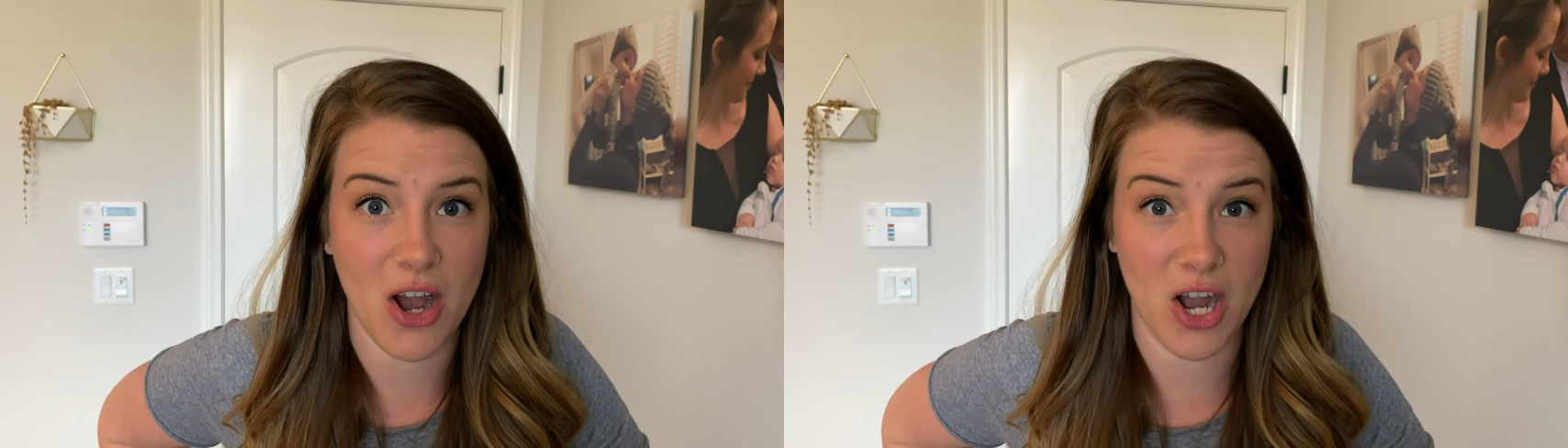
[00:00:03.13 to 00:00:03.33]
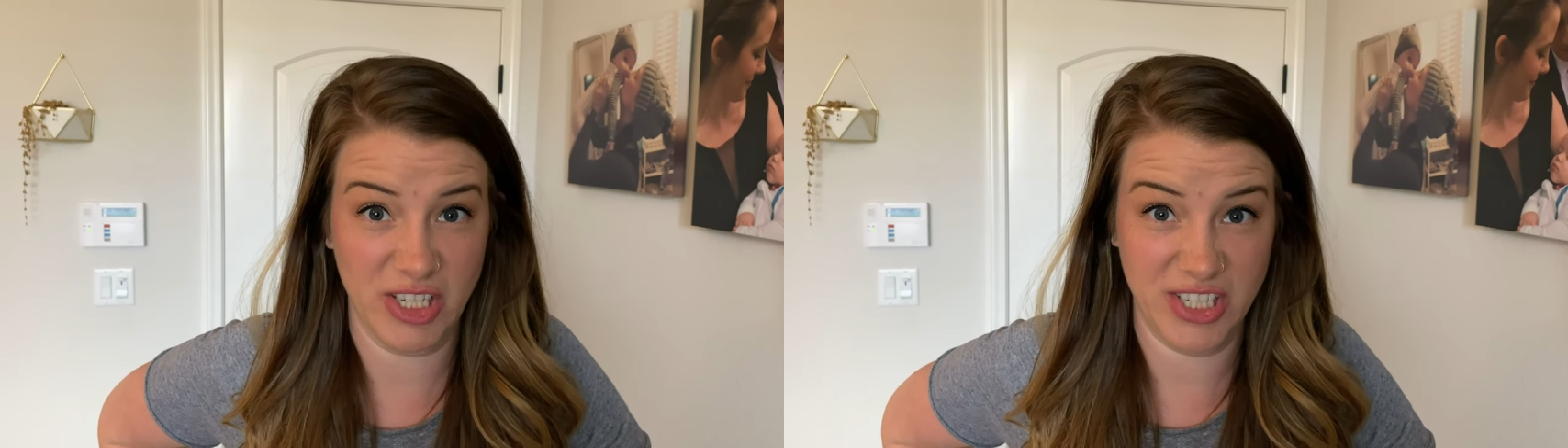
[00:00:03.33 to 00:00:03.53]

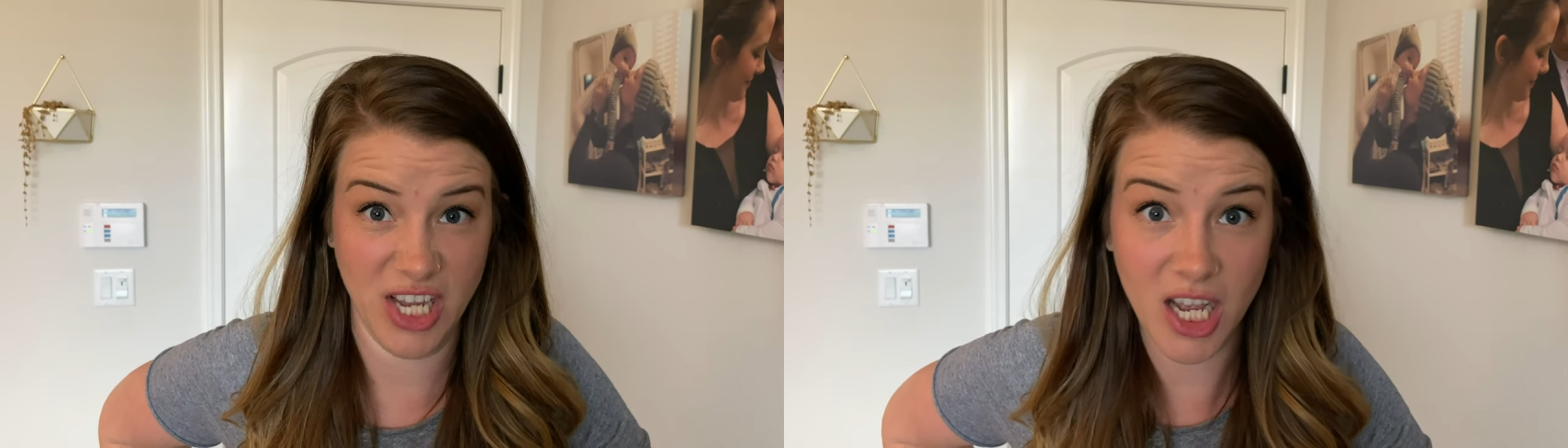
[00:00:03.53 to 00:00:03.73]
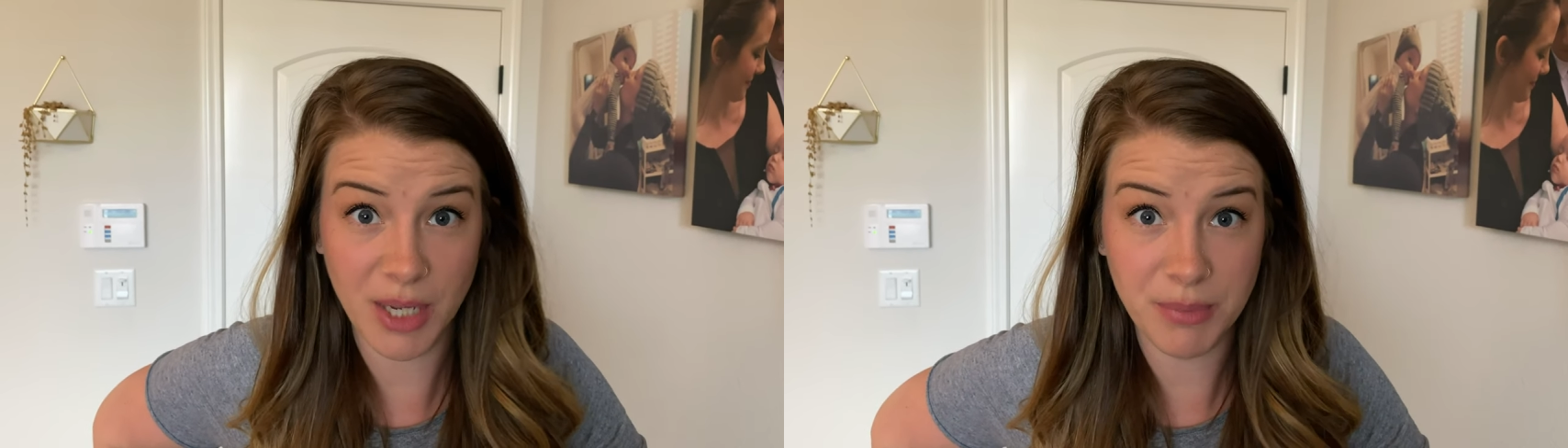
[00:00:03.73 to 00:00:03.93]

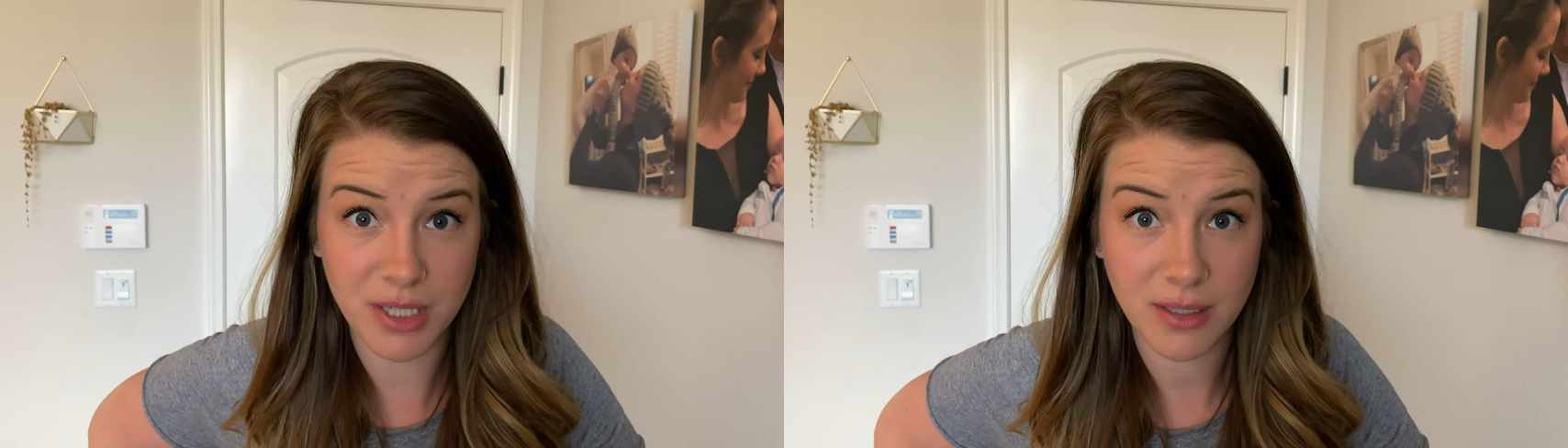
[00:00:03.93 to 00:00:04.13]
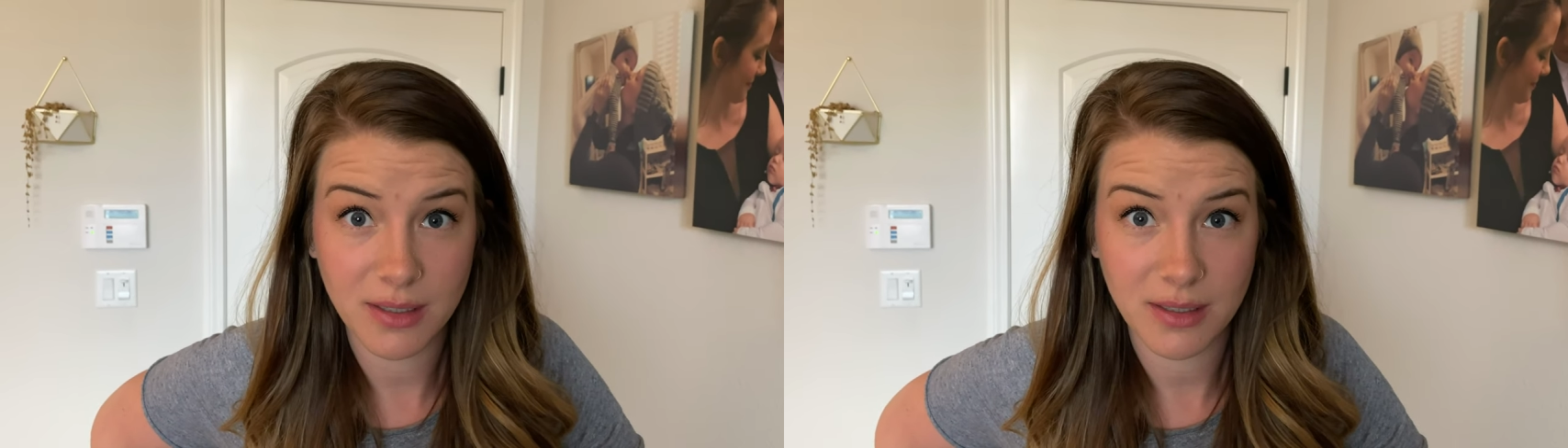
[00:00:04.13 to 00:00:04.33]

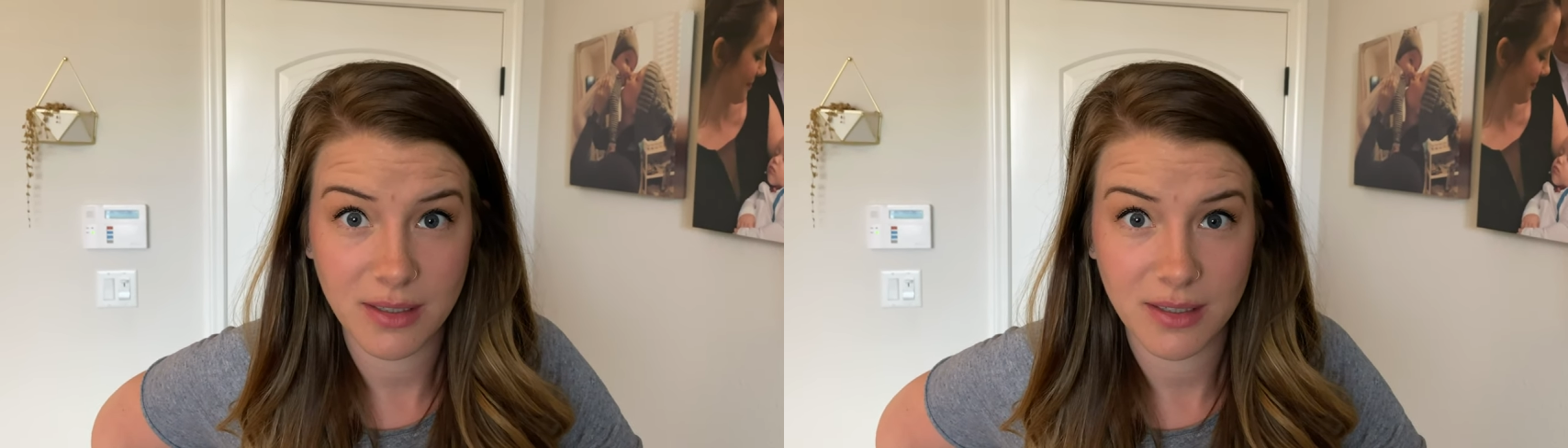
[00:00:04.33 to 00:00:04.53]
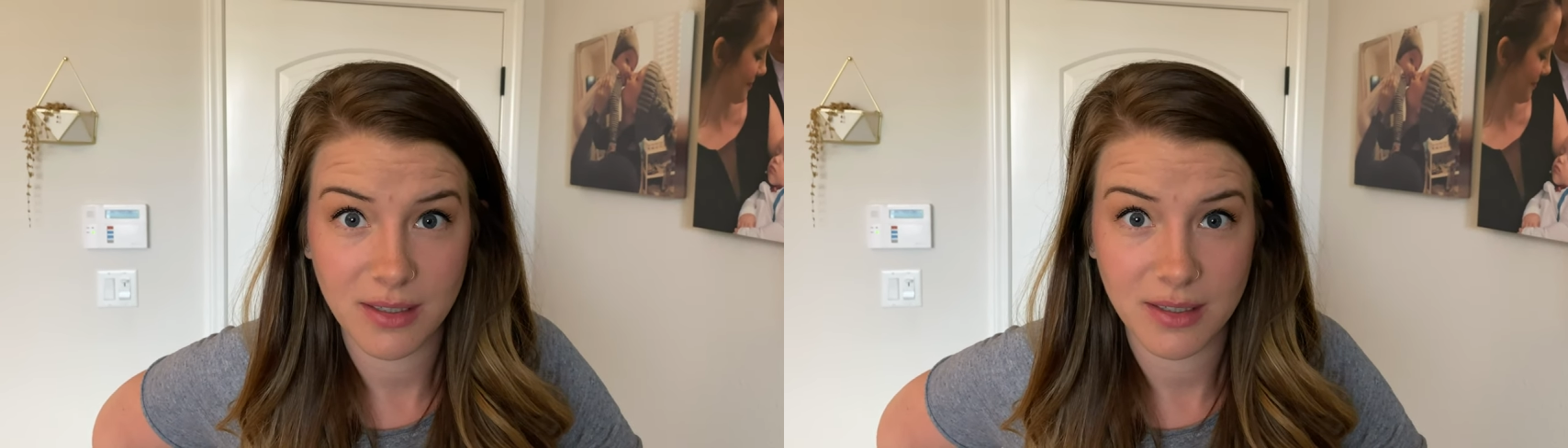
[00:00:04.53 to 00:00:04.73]
awesome
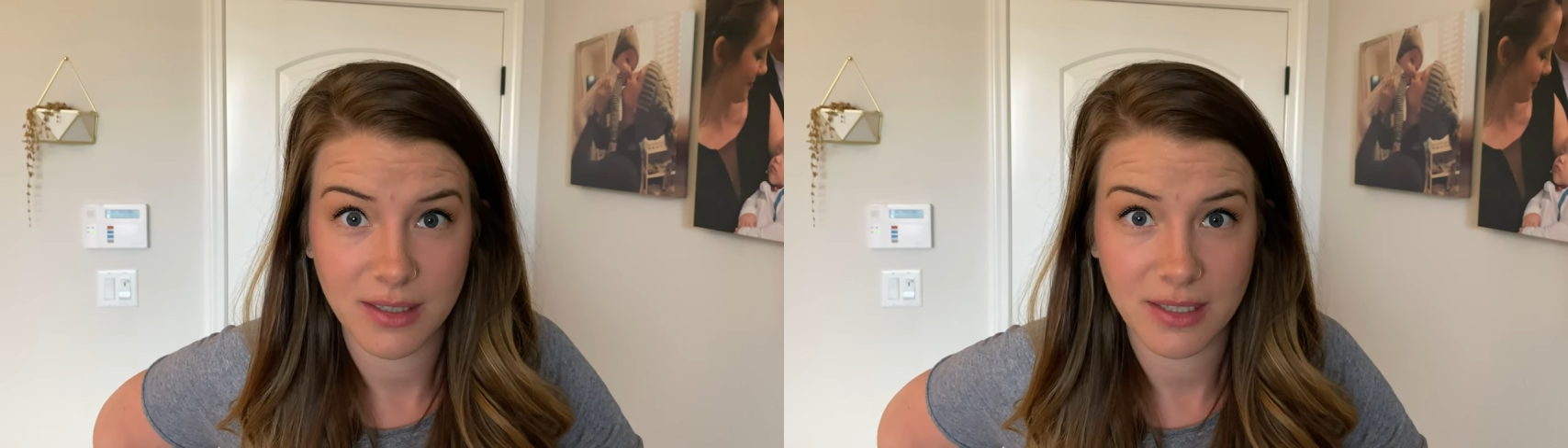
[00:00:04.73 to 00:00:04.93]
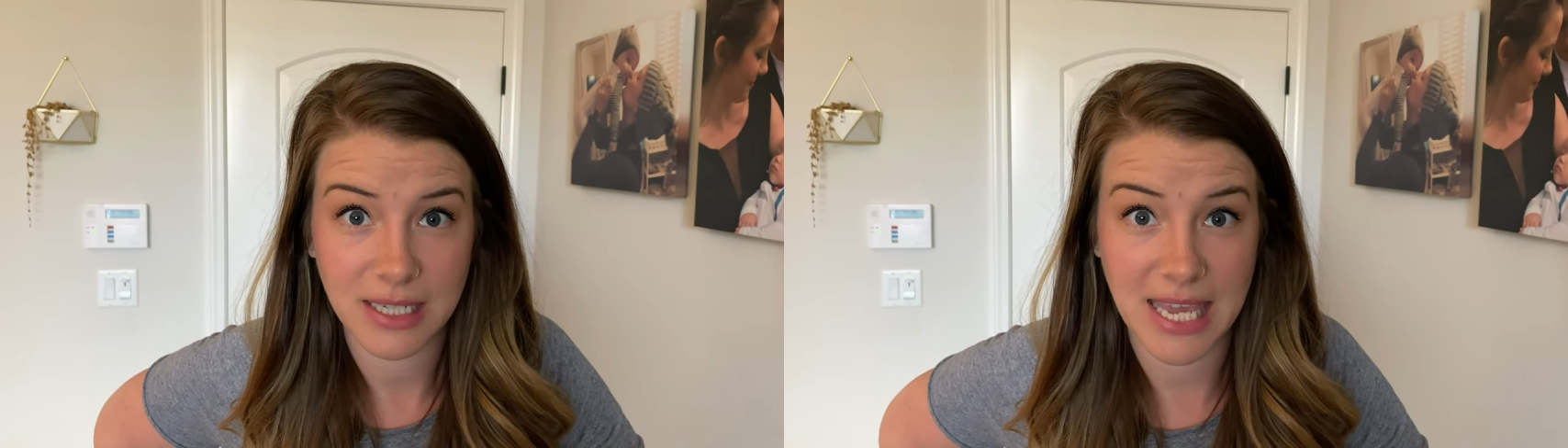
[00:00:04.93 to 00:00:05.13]

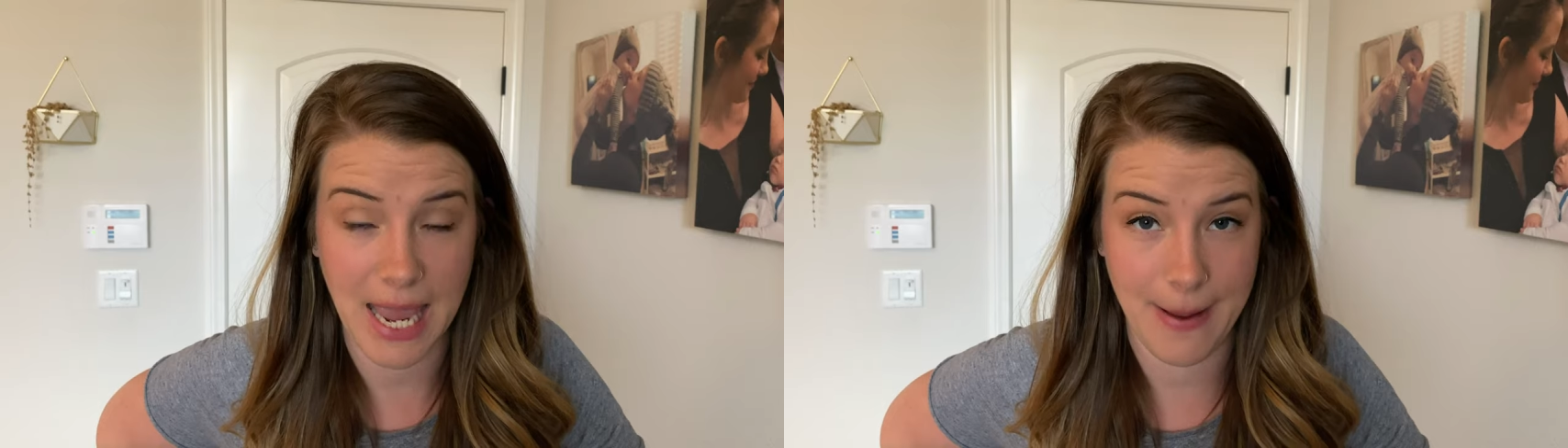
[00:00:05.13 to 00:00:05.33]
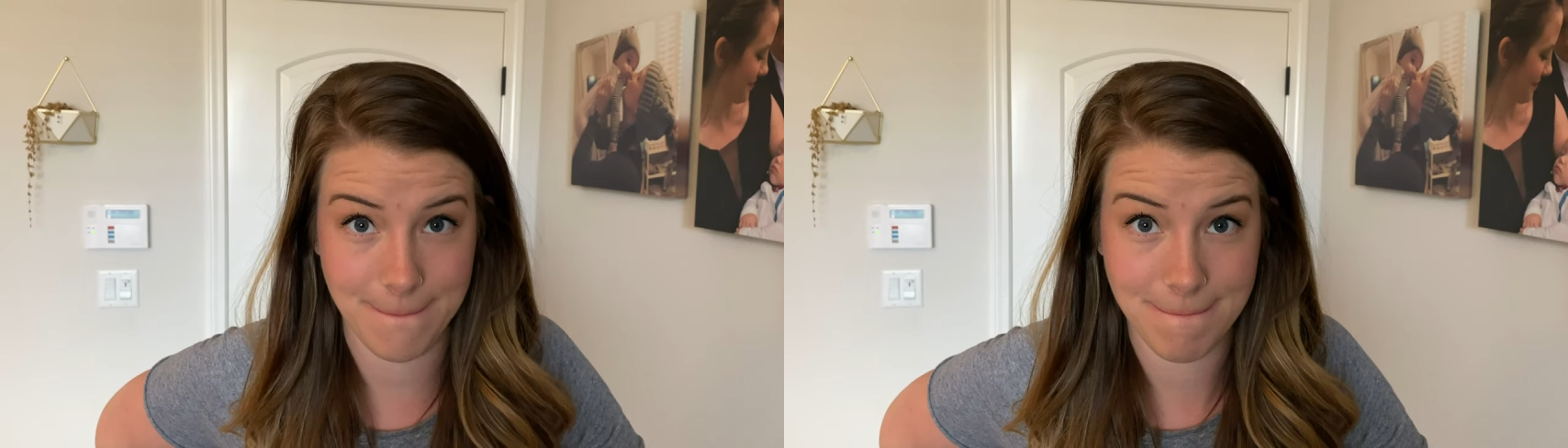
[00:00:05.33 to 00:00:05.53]

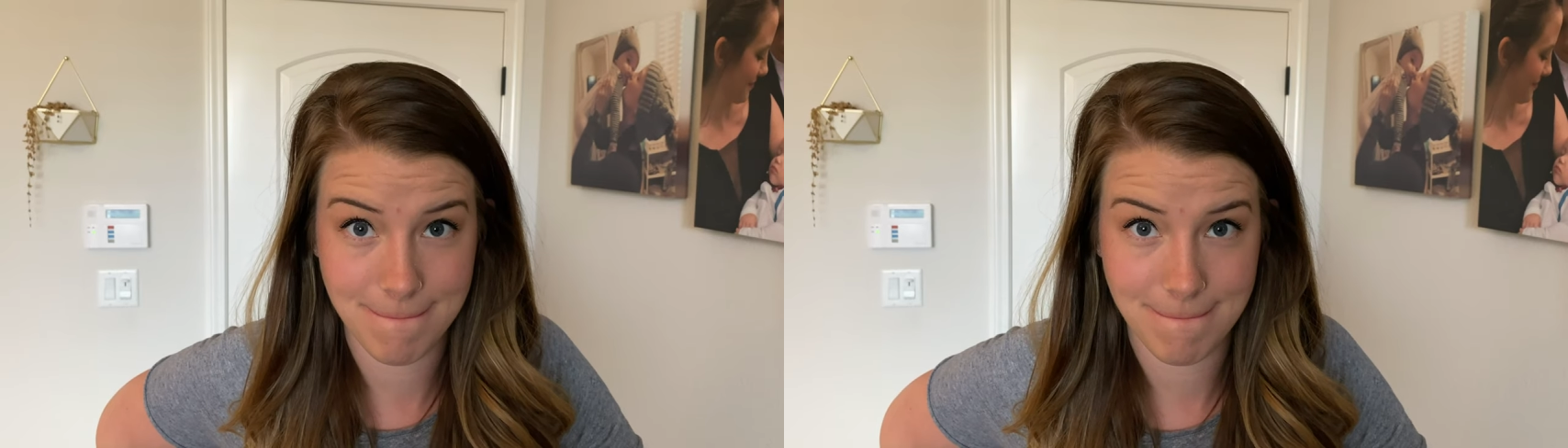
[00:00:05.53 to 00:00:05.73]
game.